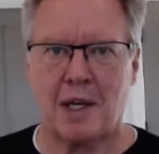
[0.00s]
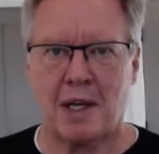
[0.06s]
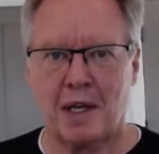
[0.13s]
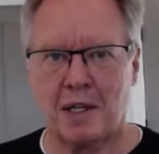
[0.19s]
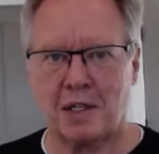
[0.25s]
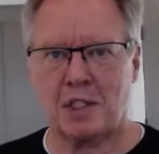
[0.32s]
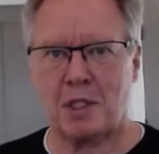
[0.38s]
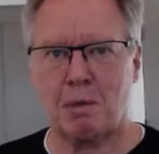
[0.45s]

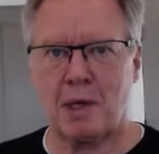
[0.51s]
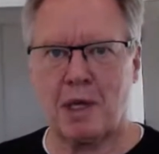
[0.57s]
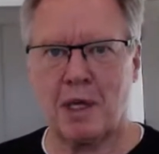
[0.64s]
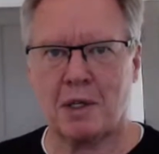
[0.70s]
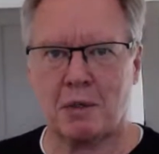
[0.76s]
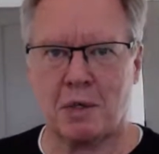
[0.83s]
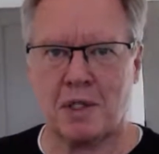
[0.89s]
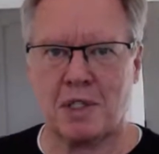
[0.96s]
is to be
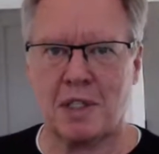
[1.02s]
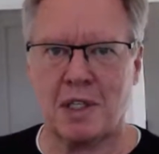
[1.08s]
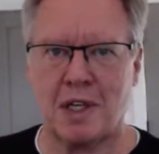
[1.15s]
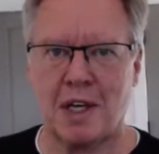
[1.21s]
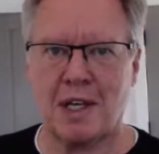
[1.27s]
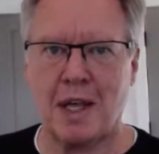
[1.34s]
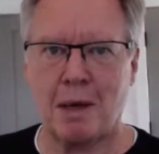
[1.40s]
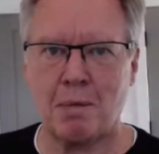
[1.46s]
interested
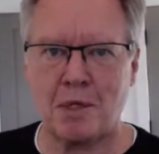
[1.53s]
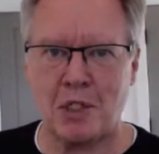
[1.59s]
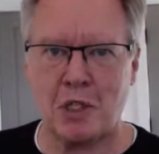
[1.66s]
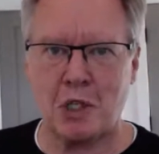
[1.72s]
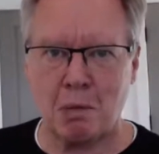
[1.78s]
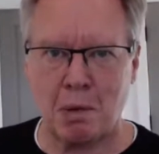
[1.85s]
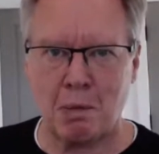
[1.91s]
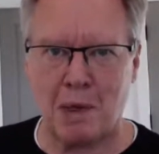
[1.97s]
in them as
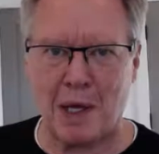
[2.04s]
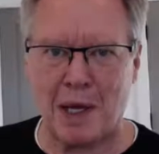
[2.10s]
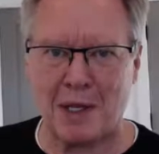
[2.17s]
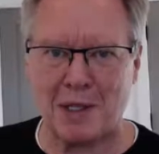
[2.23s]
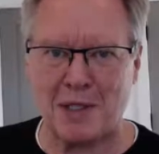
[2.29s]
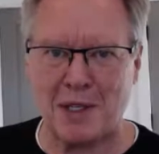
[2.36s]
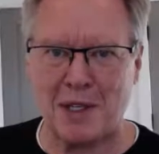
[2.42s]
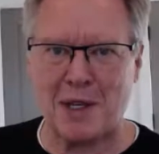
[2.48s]
human
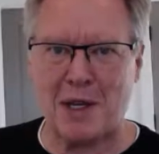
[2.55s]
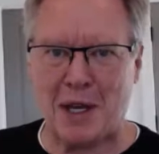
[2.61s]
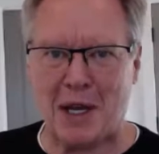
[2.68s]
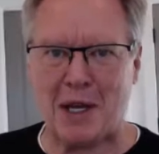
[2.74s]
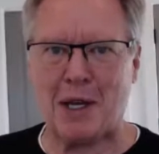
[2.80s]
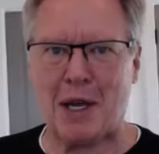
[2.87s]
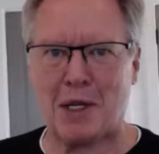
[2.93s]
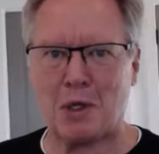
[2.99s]
beings
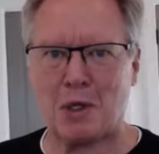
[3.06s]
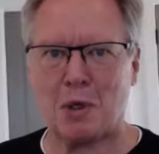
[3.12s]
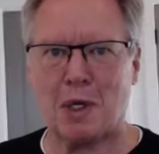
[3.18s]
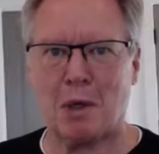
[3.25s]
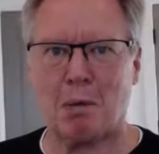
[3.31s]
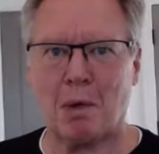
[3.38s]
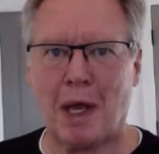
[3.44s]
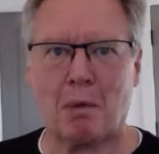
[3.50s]
and not treat
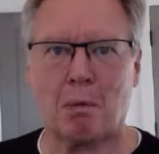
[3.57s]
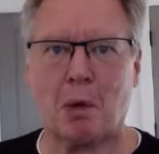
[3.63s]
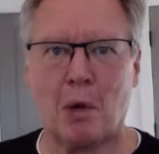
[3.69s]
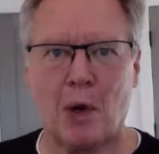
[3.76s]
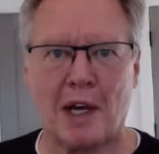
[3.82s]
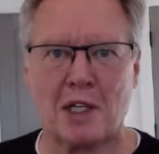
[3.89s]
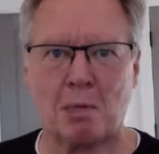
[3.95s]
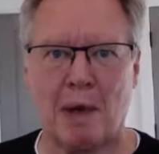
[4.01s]
them like
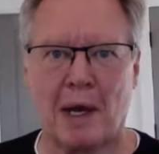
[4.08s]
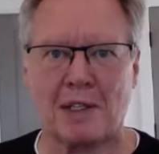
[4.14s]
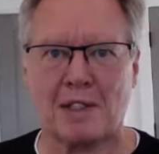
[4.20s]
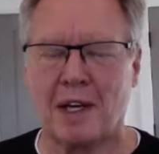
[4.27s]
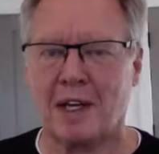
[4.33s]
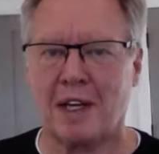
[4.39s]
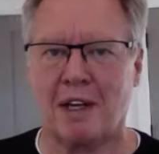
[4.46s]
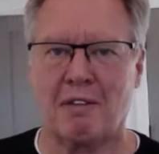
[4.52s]
prospects,
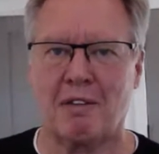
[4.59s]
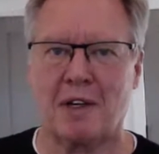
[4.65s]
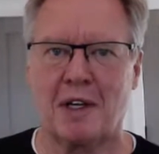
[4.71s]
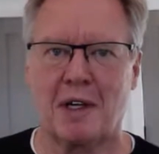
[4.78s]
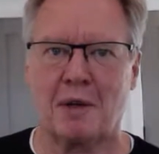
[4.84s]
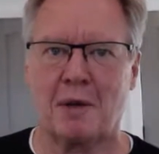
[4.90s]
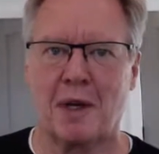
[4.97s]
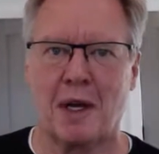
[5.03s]
like every
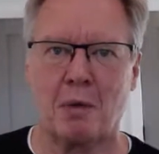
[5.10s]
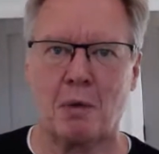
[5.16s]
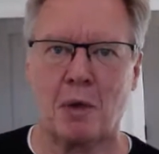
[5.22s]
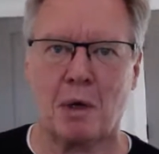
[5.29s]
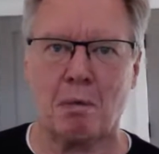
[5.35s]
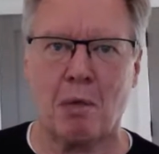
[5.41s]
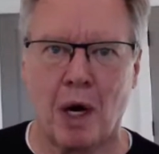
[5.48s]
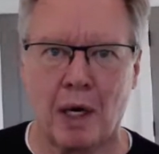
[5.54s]
other
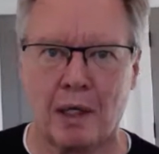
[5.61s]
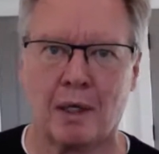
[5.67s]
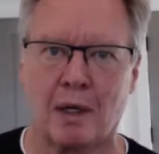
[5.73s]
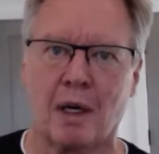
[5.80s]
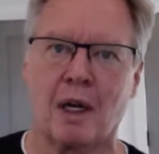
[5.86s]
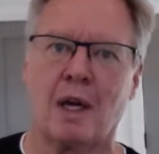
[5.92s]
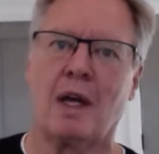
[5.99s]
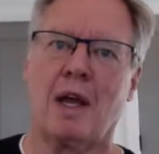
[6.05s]
network
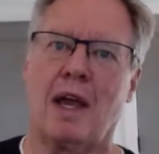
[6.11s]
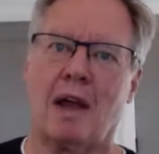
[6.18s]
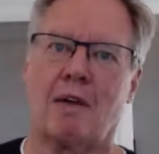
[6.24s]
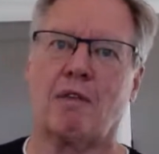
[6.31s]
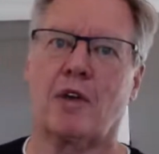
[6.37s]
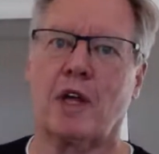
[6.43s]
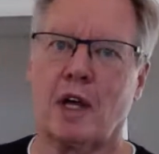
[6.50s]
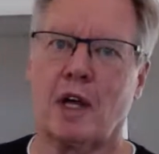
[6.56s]
marketer,
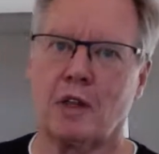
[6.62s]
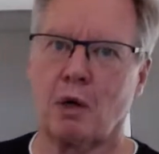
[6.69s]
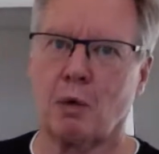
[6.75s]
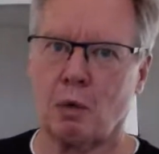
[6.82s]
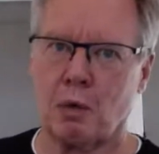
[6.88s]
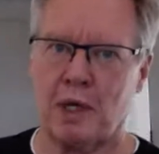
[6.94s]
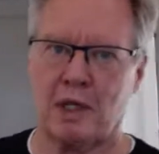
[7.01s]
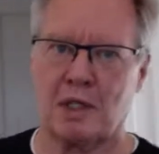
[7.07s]
every other
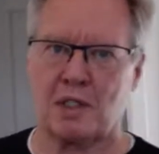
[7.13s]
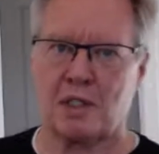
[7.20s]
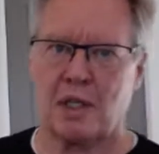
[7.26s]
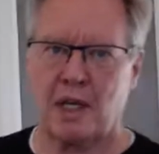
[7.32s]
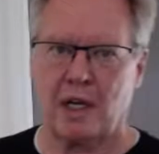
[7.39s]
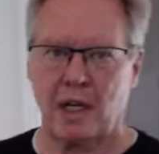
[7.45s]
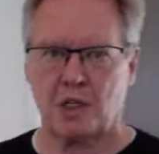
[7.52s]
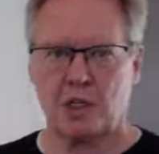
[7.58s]
real
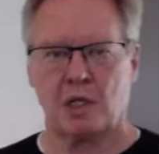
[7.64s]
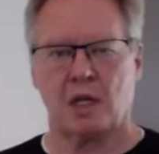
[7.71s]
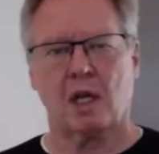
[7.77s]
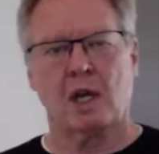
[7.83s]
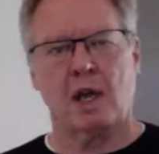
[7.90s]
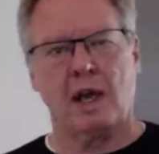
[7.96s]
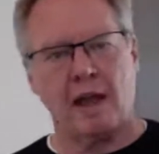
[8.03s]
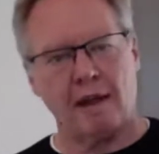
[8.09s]
estate agent,
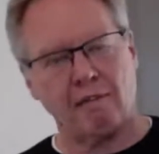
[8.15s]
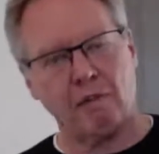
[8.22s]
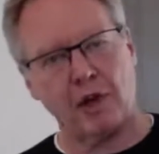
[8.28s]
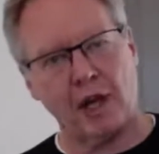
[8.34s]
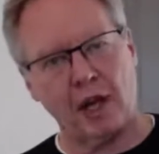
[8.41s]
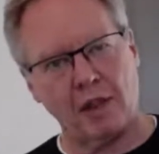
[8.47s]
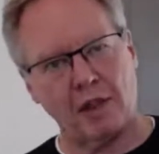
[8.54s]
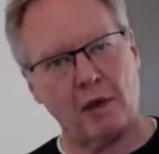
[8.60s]

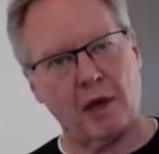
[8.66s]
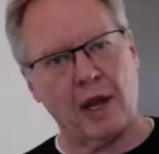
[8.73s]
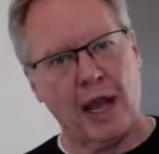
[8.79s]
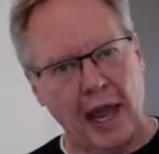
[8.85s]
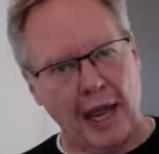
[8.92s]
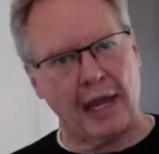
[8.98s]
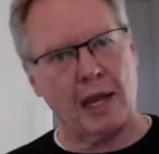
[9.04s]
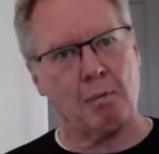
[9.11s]
every other
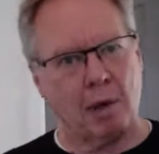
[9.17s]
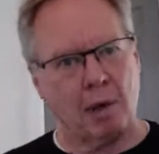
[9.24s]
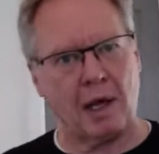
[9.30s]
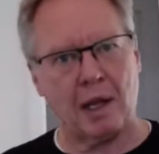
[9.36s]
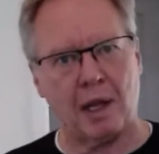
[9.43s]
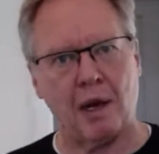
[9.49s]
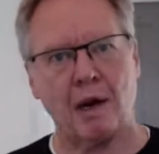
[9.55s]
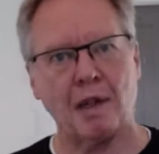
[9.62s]

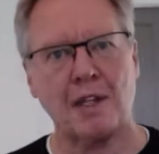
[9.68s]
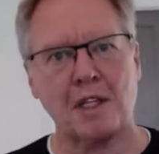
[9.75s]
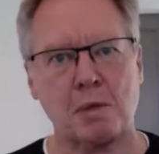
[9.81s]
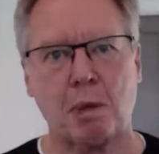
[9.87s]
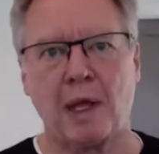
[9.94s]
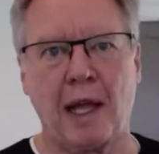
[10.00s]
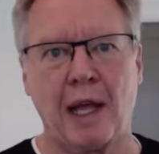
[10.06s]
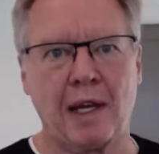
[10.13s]
anybody on this
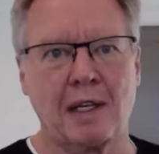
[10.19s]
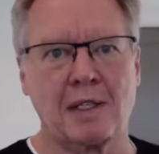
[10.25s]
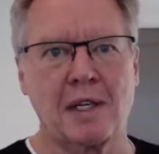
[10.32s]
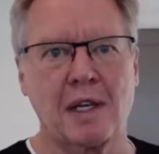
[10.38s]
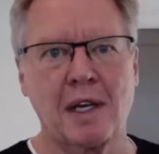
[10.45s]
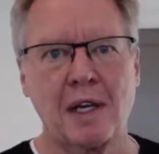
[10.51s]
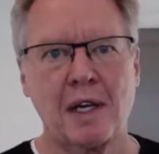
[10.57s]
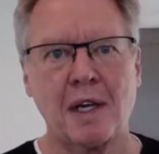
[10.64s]
planet.
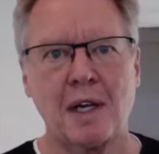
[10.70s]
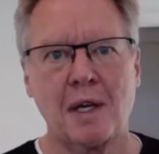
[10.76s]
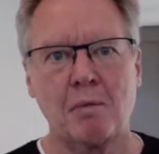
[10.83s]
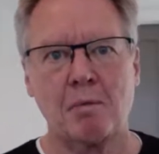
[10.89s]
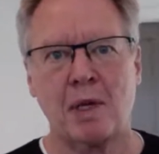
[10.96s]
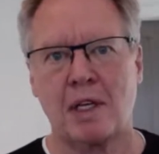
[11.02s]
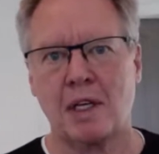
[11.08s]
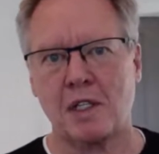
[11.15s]

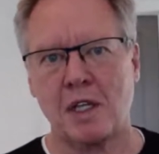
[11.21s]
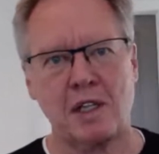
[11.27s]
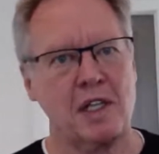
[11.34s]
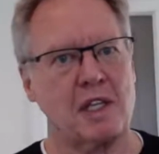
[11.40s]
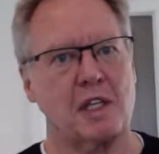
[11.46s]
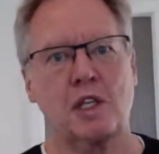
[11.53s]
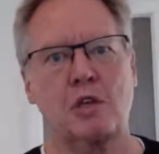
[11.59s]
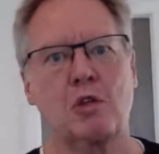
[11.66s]
Because if
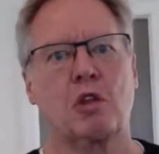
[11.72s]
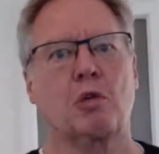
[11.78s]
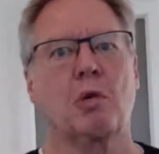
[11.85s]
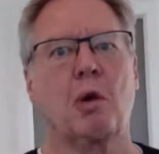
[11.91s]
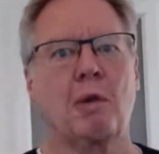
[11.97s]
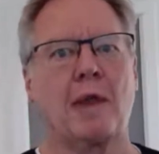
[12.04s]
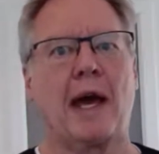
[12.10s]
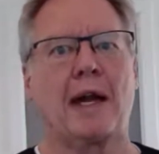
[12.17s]
you
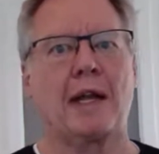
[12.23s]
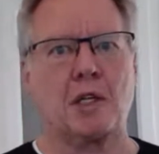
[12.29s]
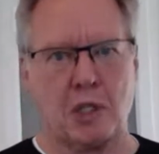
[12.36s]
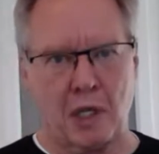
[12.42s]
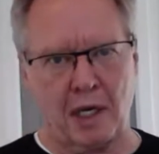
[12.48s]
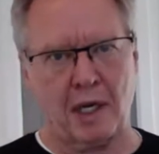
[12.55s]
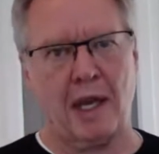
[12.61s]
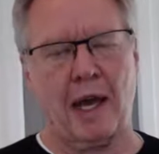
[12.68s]
throw that
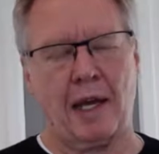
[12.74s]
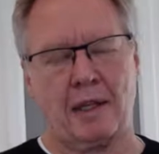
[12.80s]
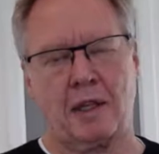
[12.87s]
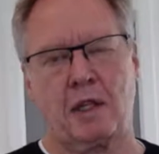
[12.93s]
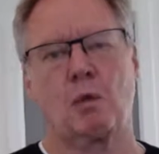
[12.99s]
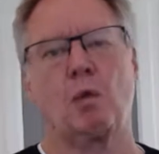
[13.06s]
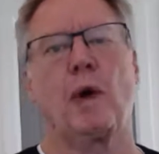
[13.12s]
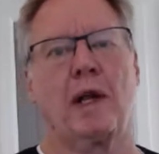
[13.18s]
agenda out
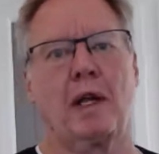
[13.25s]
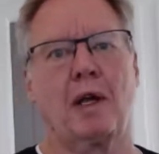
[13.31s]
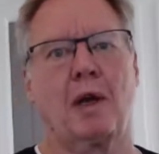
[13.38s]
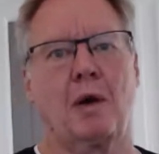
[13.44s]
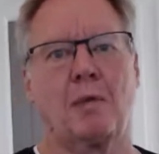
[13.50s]
the window